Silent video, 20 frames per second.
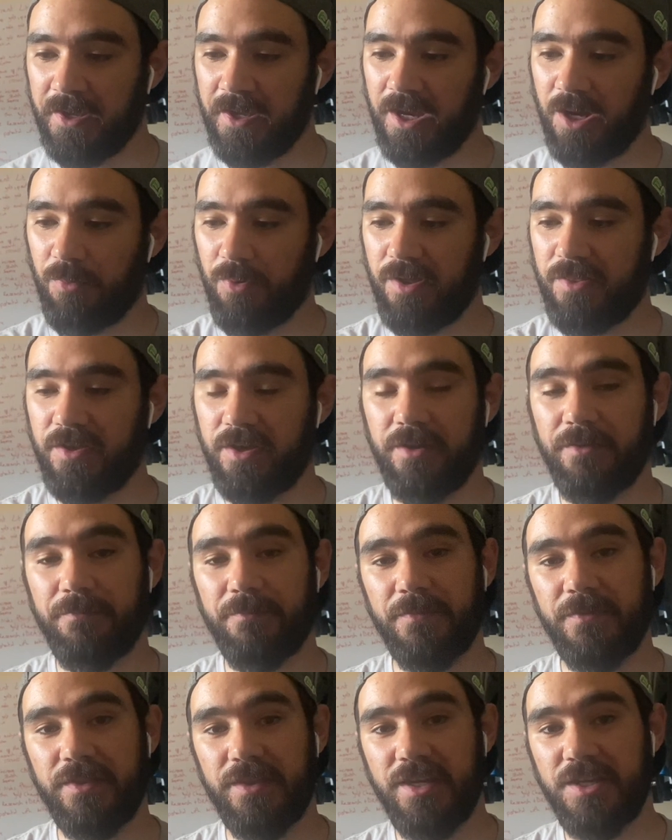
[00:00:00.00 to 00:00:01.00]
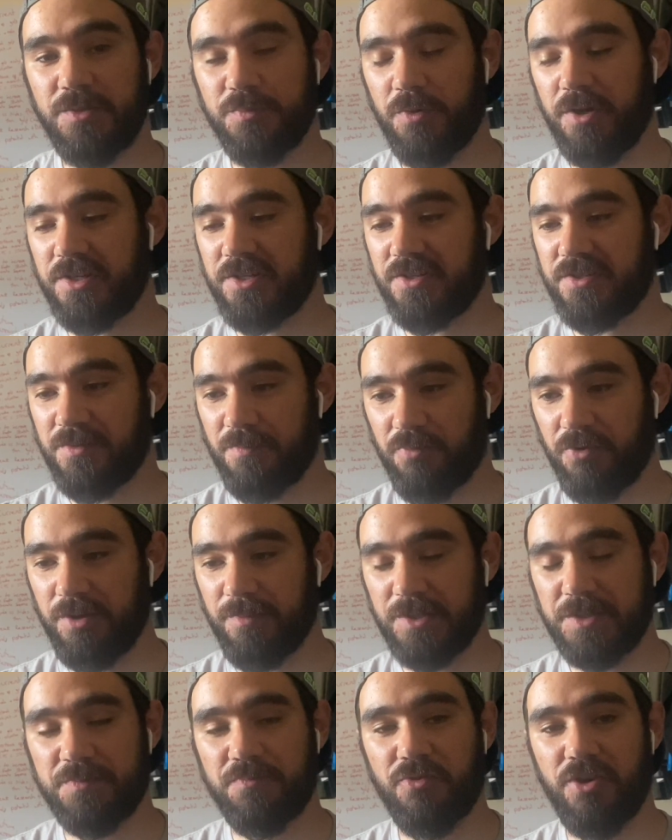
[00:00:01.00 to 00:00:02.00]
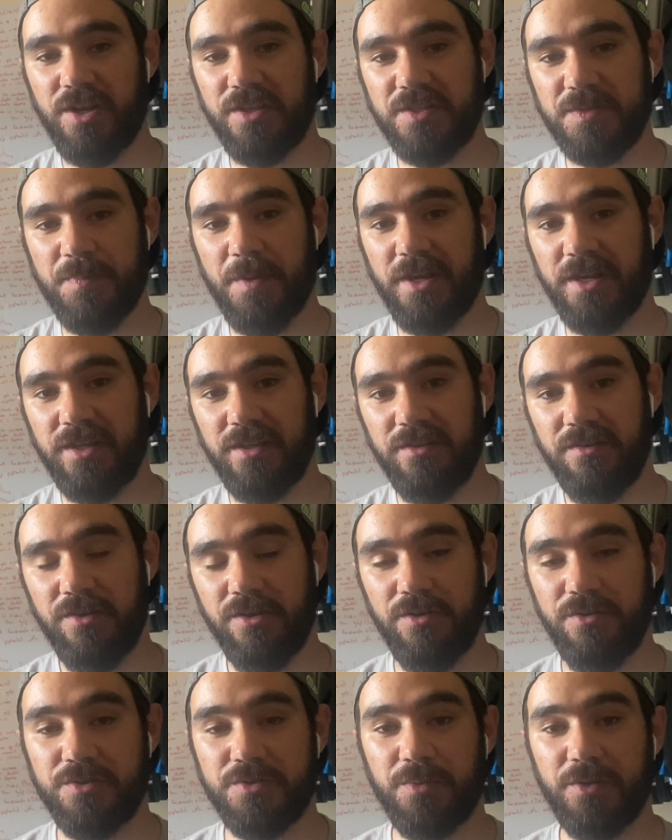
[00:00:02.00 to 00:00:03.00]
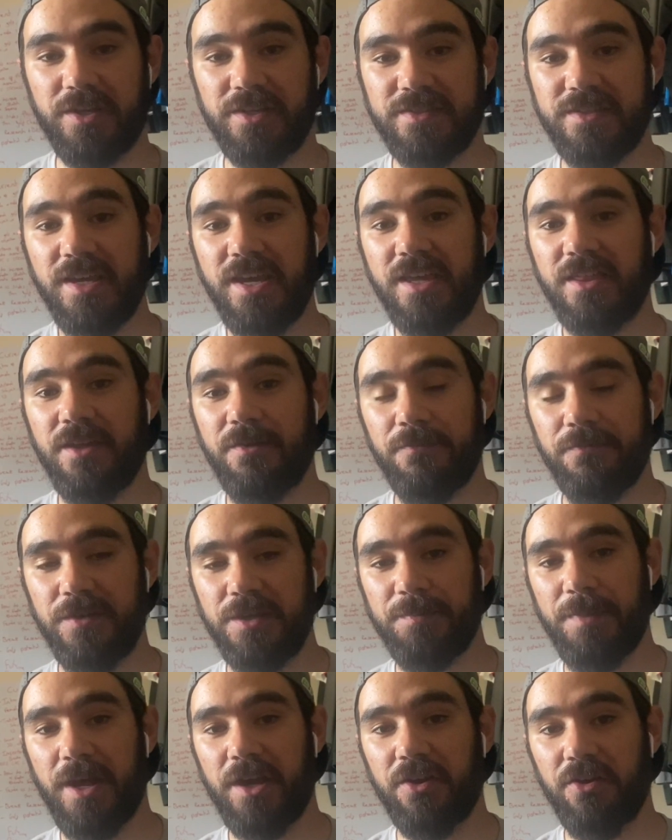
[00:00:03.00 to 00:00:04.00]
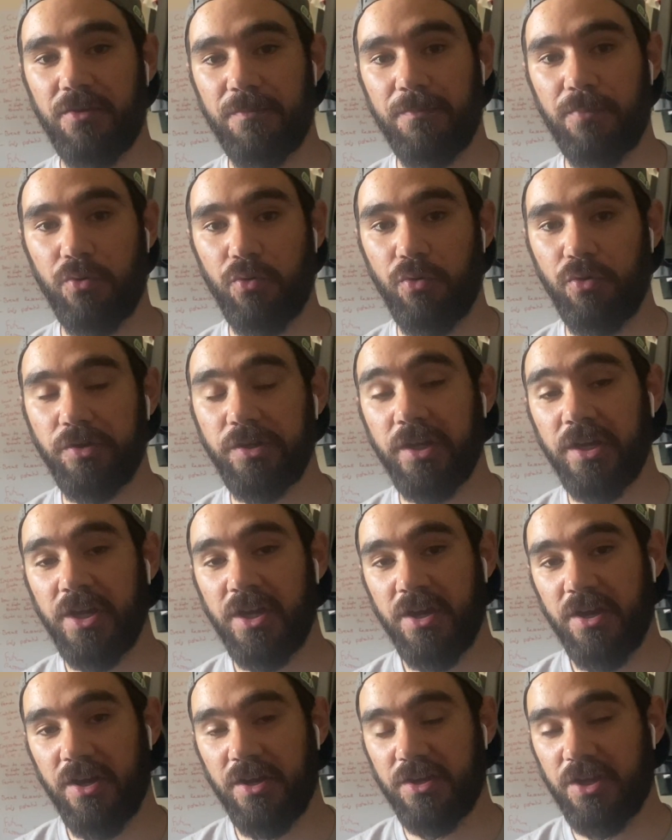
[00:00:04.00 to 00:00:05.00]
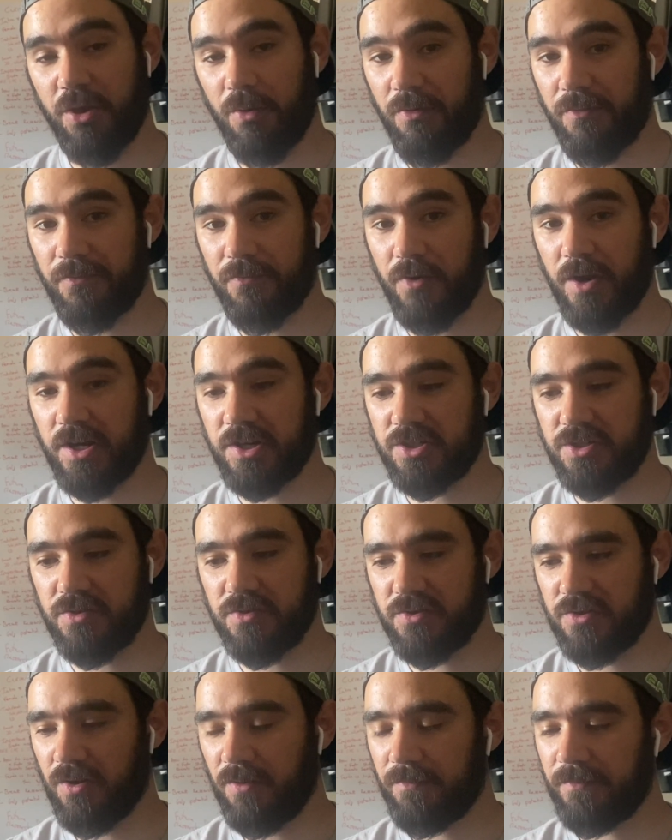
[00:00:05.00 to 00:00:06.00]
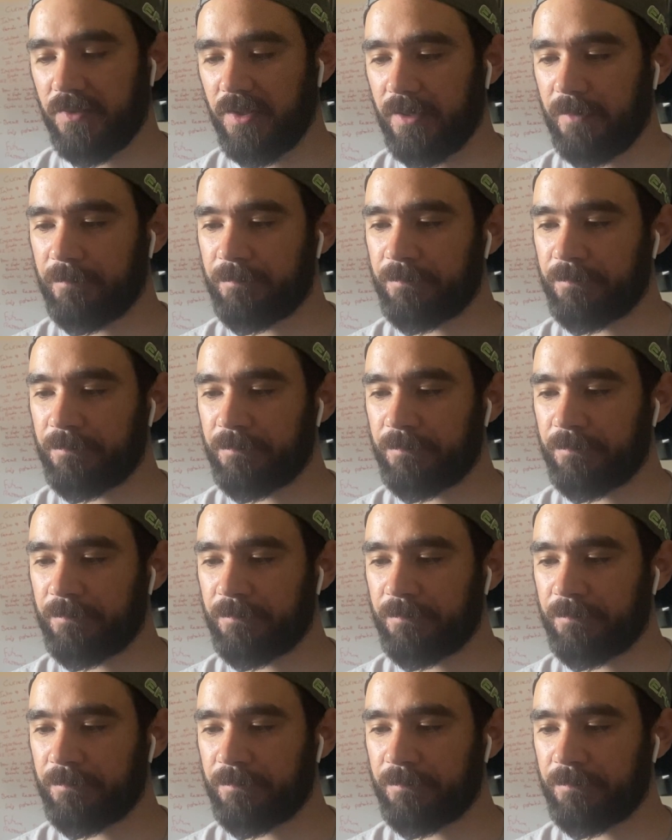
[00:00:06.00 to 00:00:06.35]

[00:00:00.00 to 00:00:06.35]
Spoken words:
However, these wedges are pretty much brand spanking new, so I could take that feedback on board and go a fraction softer.